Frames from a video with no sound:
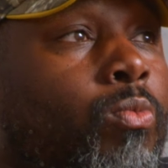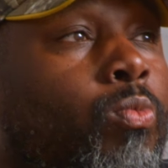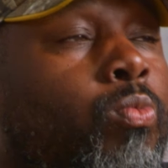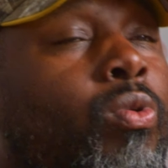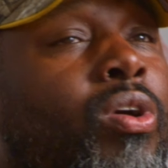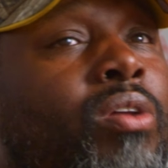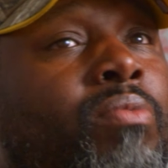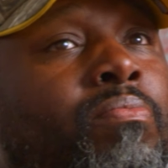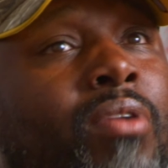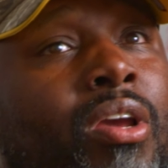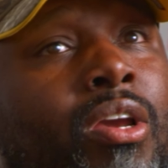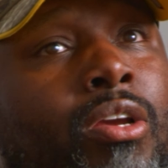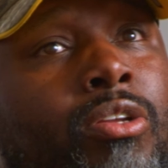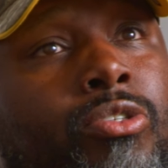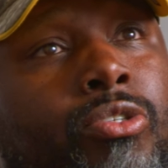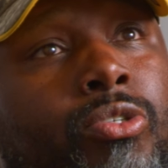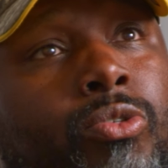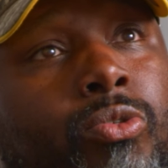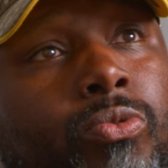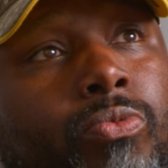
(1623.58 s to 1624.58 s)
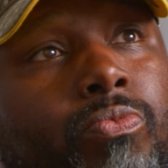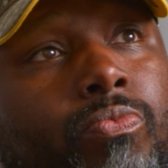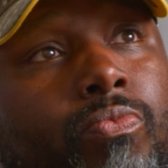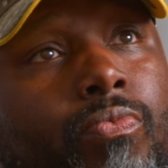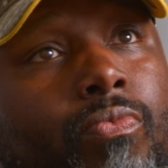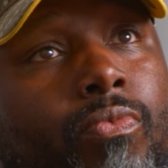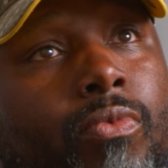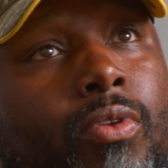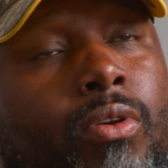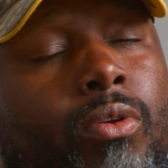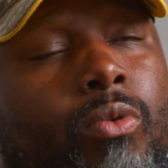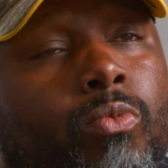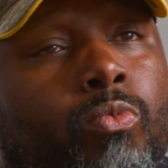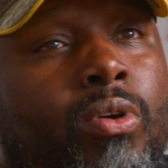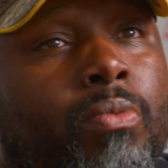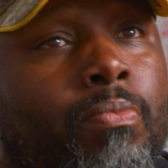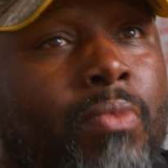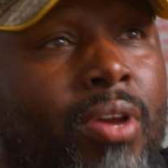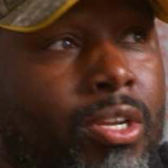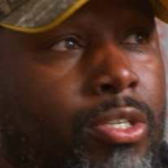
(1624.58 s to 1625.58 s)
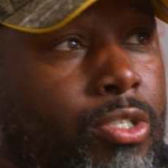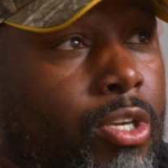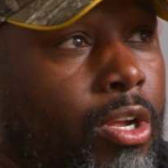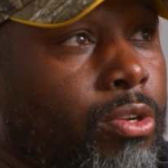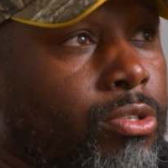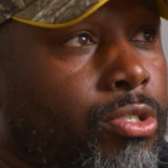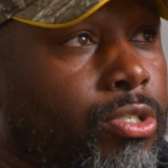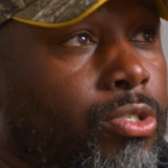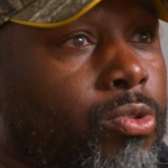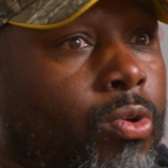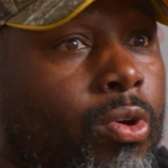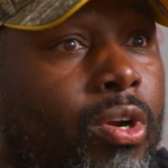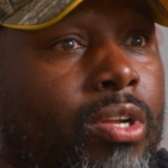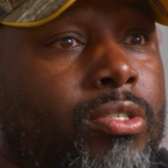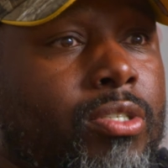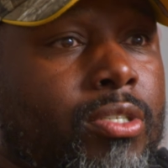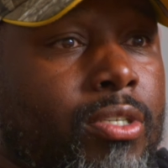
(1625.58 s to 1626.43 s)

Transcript: What made y'all start